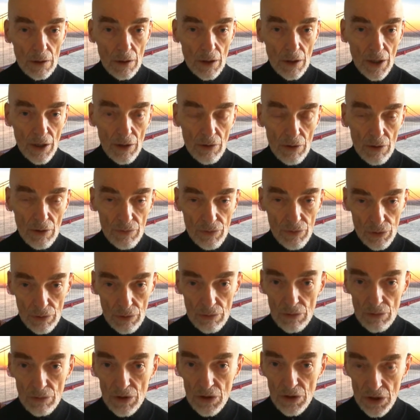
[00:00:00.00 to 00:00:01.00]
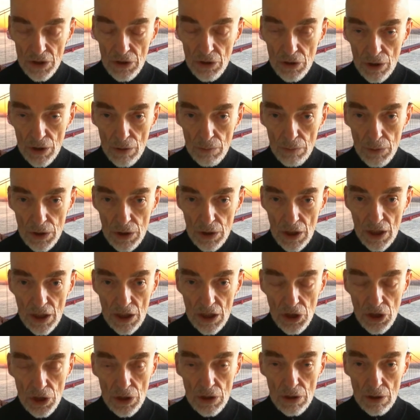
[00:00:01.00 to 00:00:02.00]
However, this
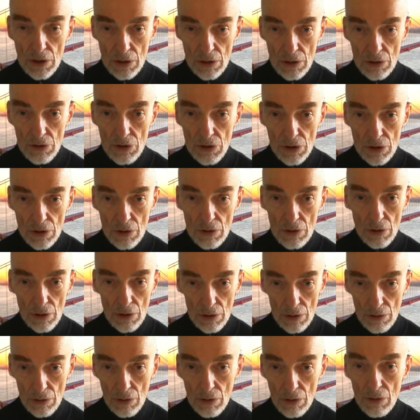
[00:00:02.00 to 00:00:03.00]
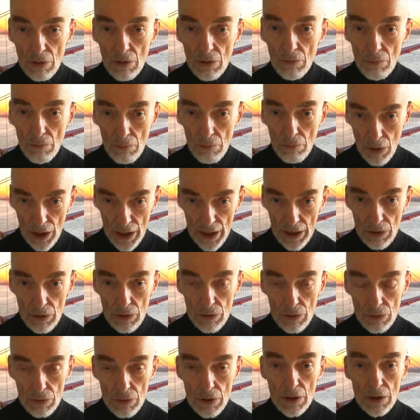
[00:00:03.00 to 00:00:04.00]
interpretation is my
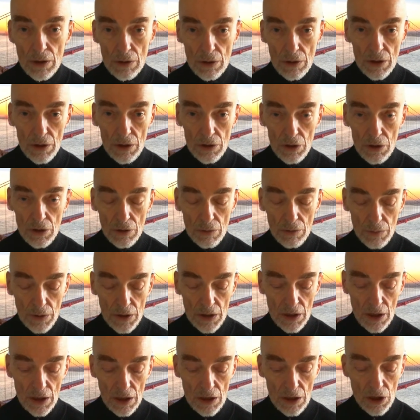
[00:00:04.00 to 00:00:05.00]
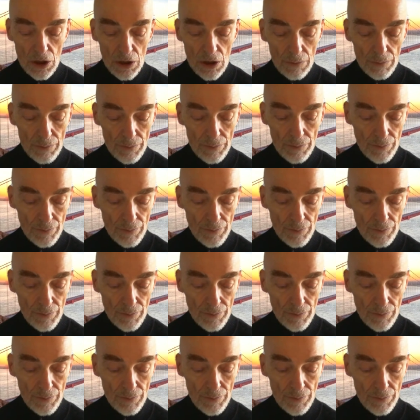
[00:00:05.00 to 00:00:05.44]
own interpretation.